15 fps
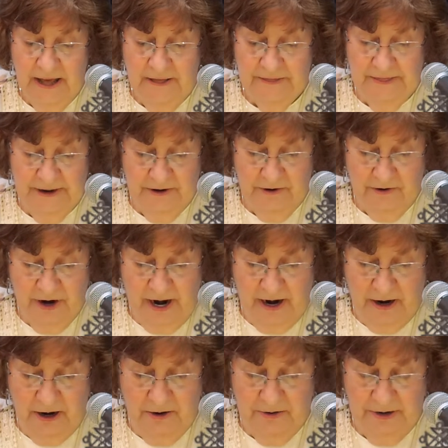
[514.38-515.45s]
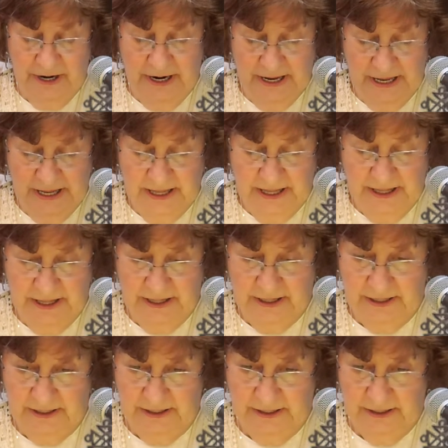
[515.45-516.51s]
There are
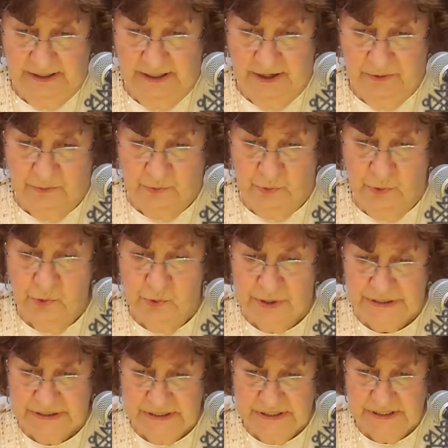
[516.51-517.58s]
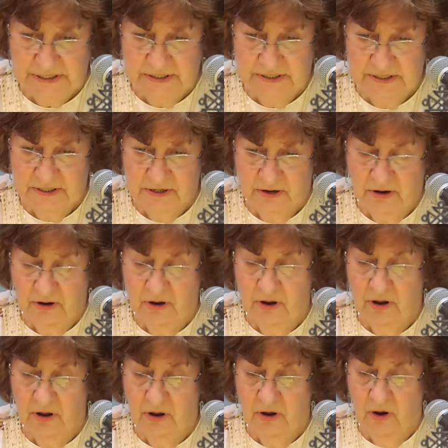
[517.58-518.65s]
ruins
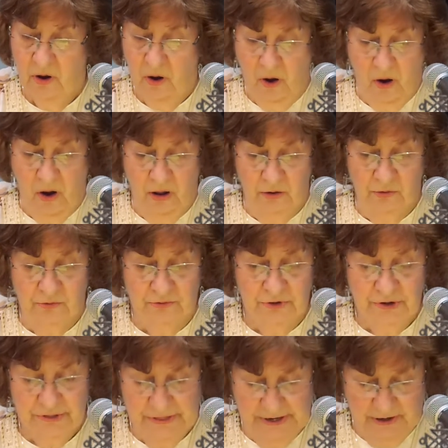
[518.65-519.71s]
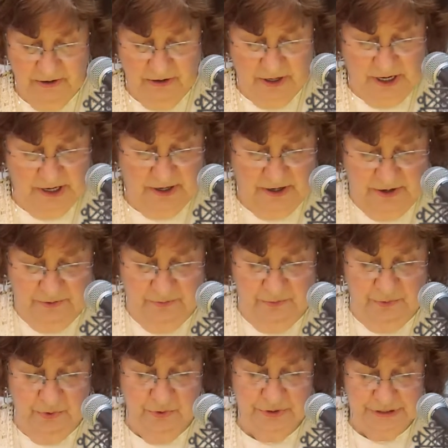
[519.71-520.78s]
all over. There are
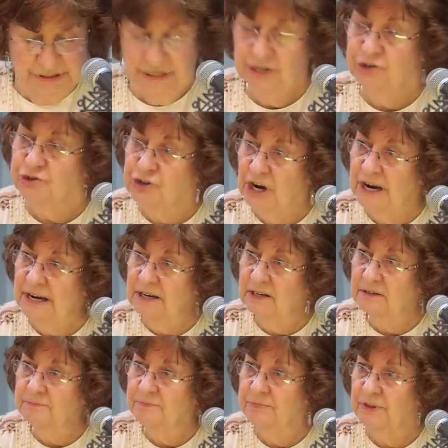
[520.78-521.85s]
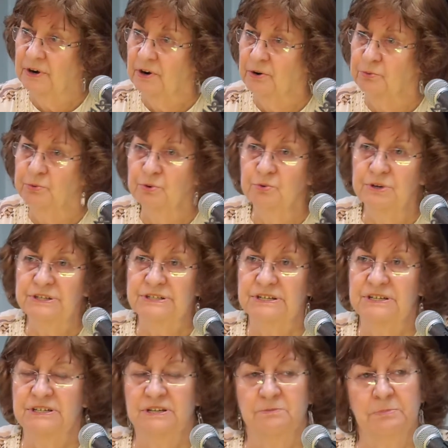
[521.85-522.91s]
ruins in China. There are ruins
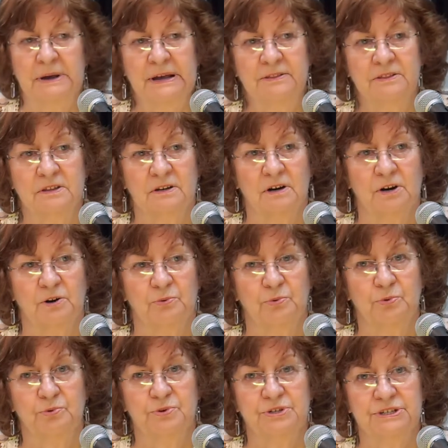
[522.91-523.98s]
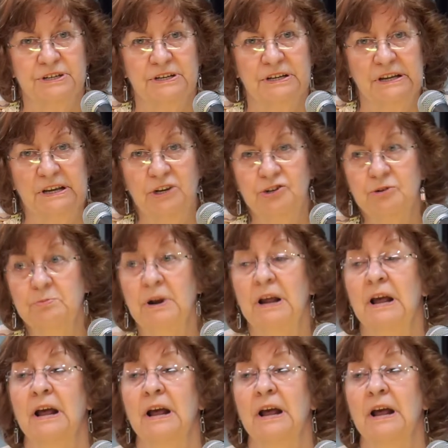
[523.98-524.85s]
in Tibet. There are ruins in Egypt.